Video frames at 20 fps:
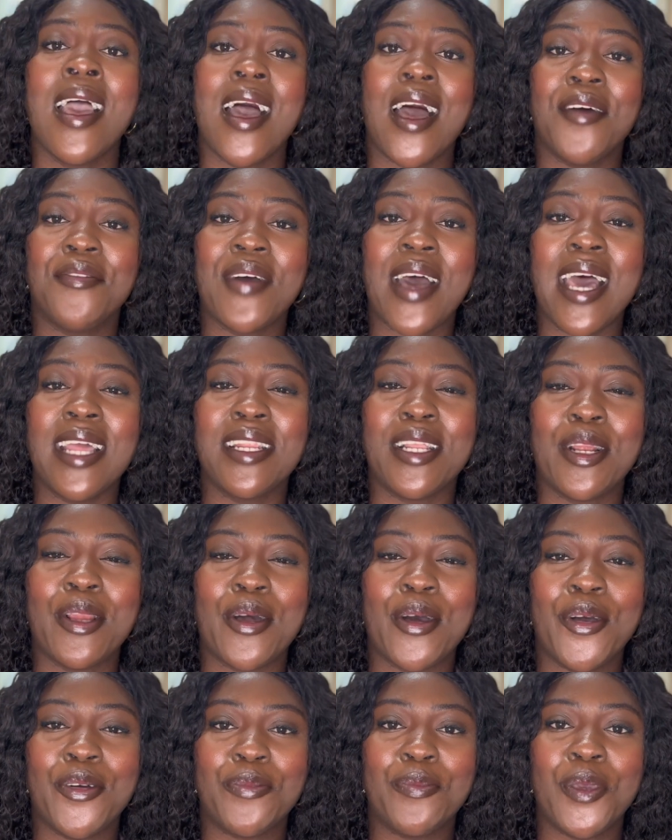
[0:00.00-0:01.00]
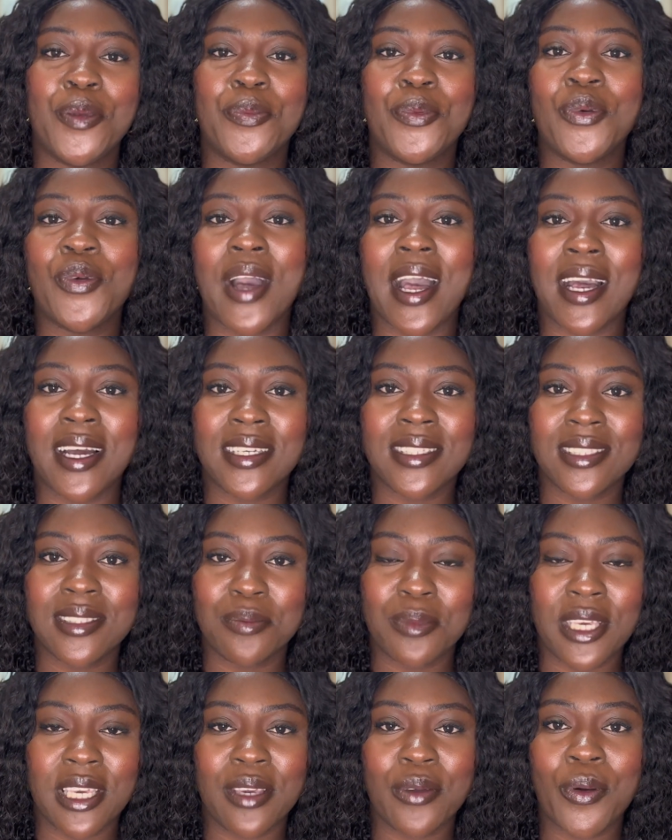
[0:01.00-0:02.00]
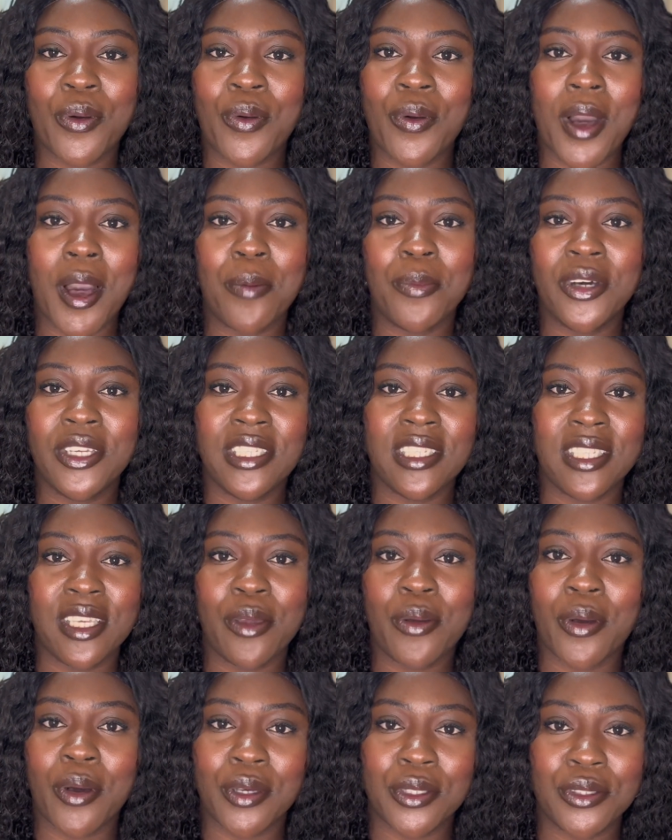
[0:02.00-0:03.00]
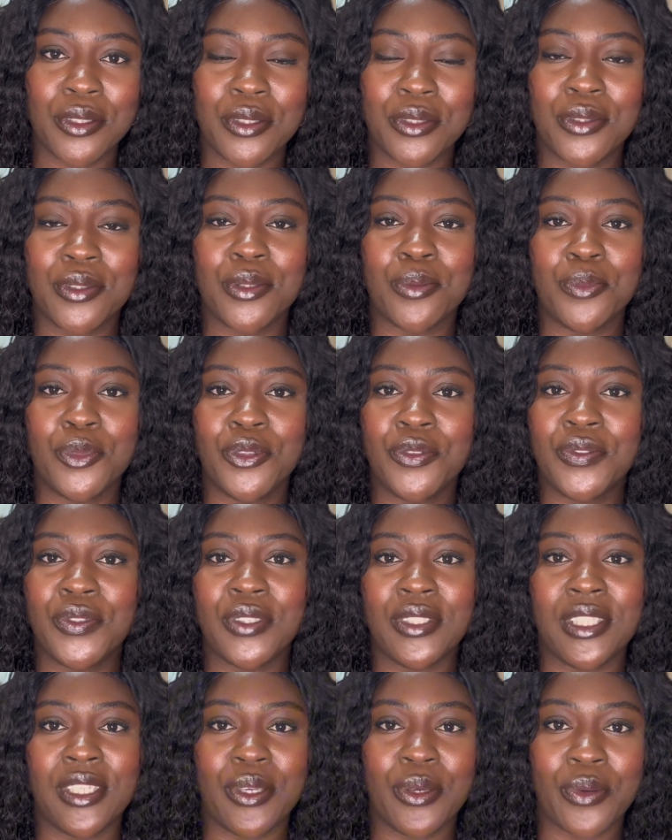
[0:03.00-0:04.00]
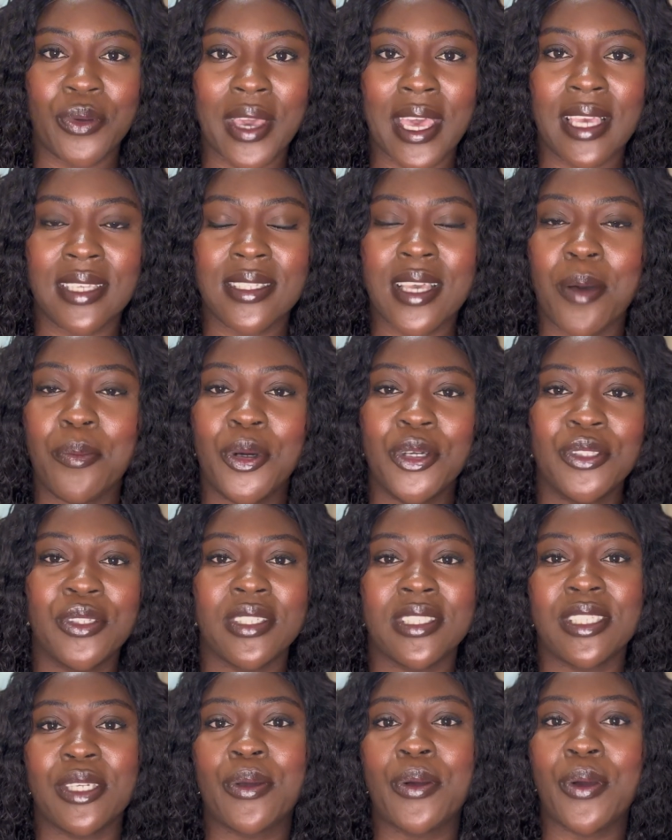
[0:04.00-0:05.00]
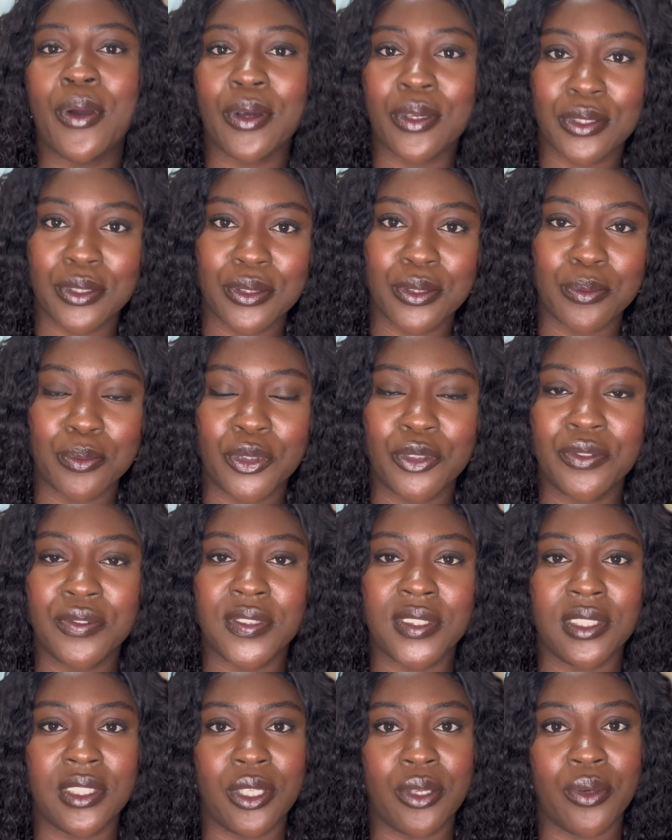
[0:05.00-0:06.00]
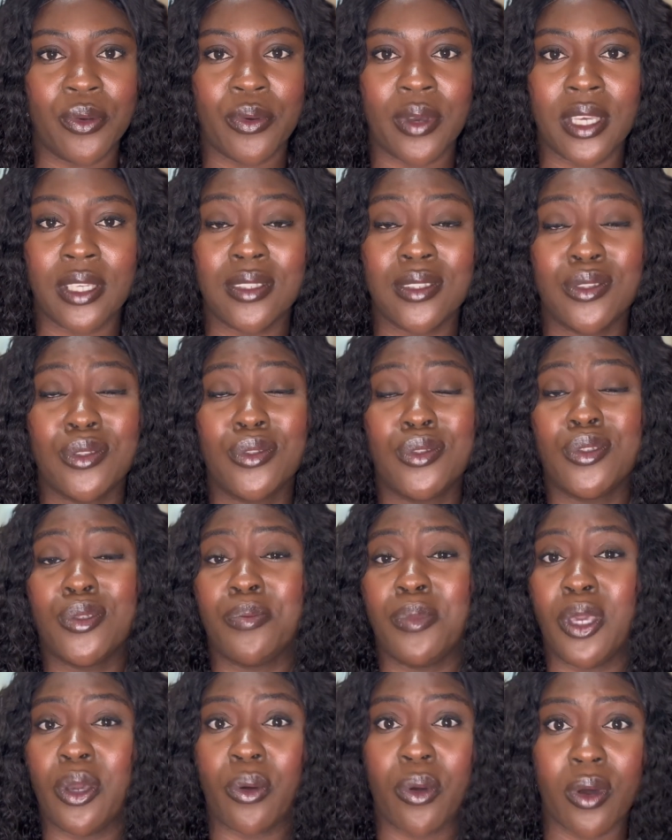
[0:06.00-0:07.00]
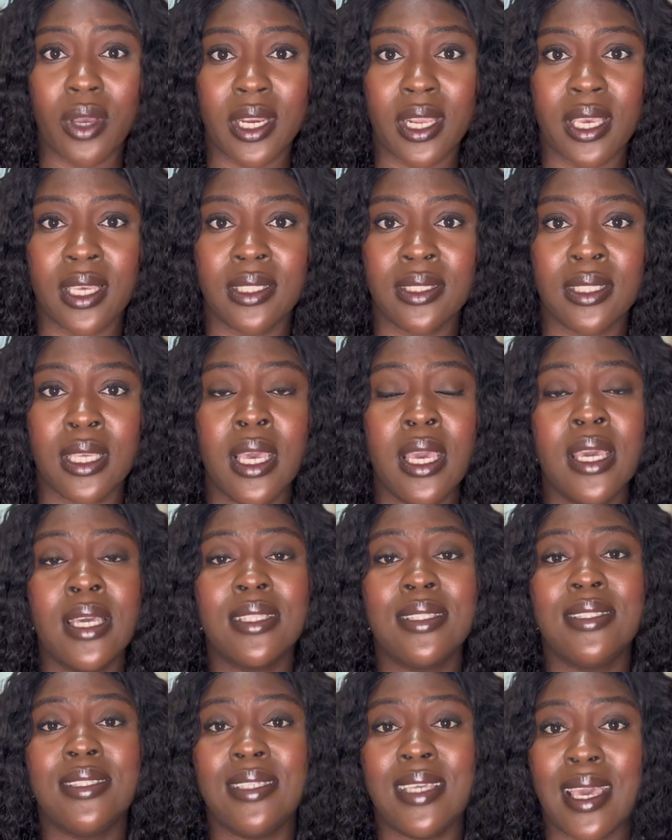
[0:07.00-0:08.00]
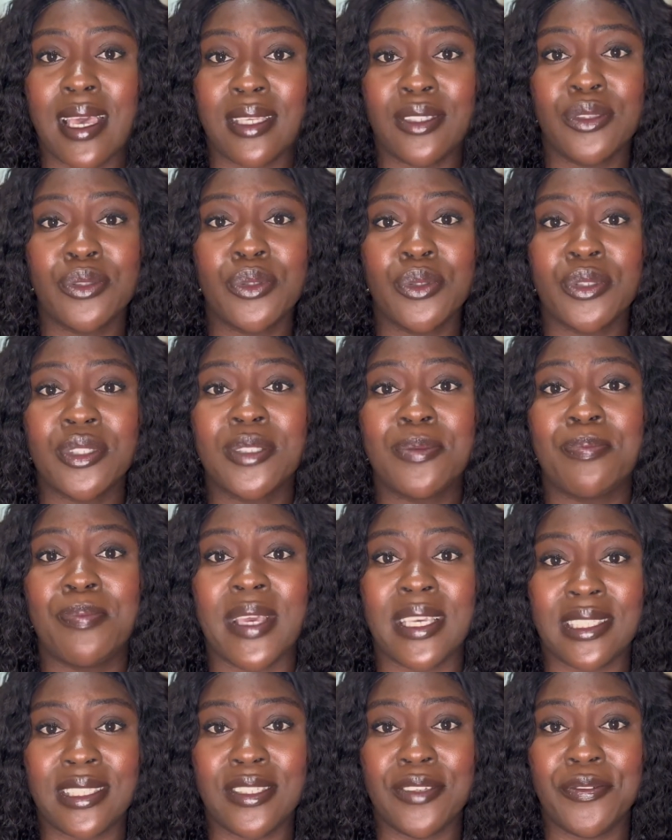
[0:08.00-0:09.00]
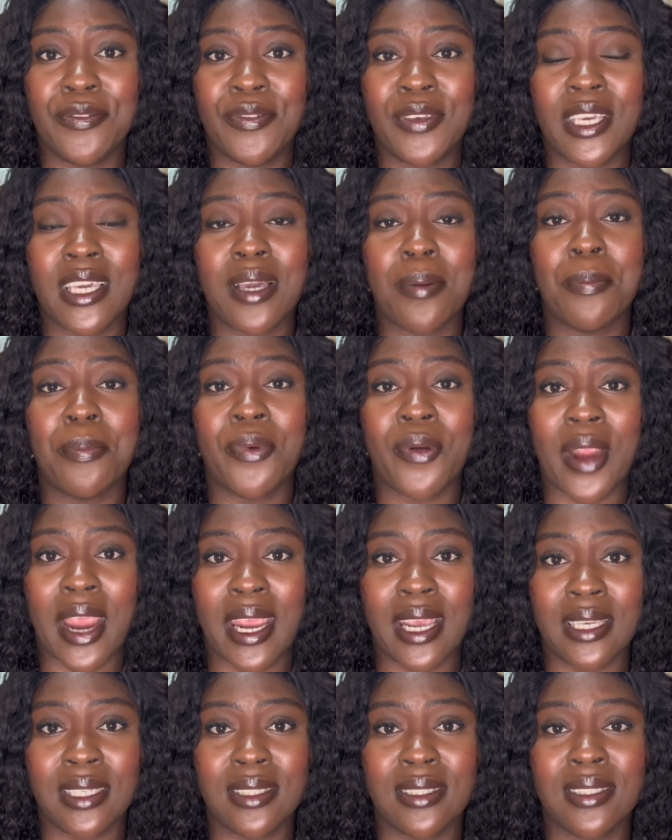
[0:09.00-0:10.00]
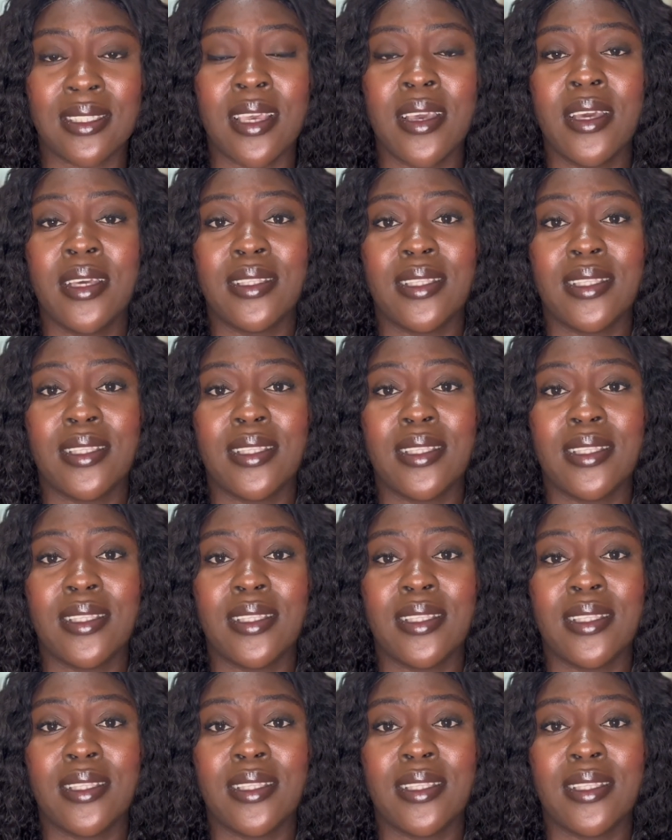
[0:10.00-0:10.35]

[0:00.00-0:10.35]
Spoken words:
I've had a lot of people ask me, oh, how much did it cost you to move to the US? How much does it cost to move to the US? To be honest, there's no specific price.